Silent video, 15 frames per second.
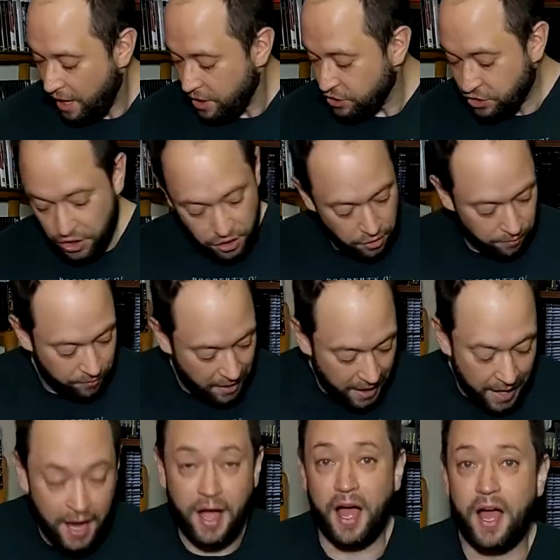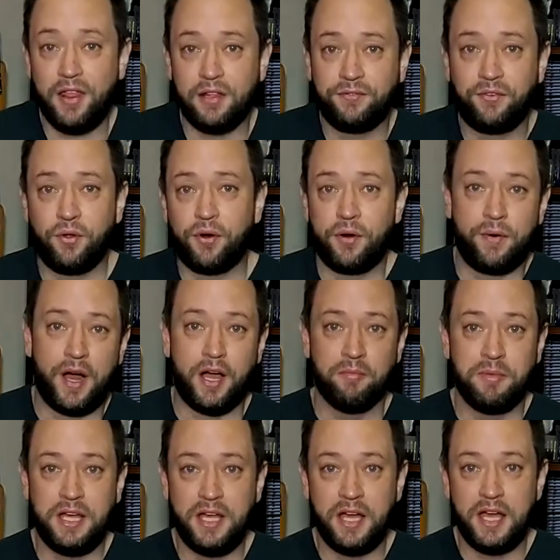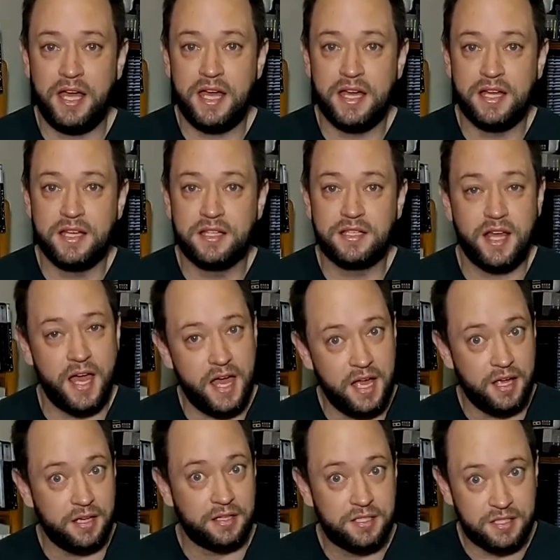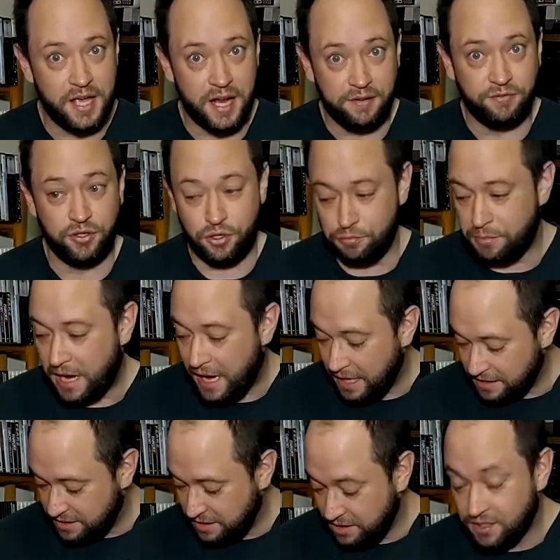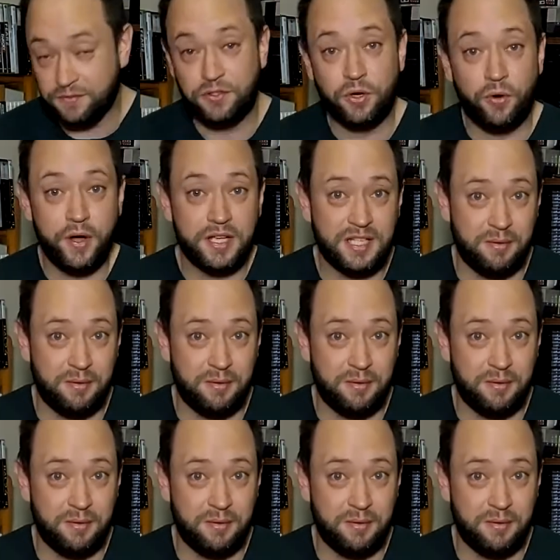So on the floor around me is a set of new boxes of toys.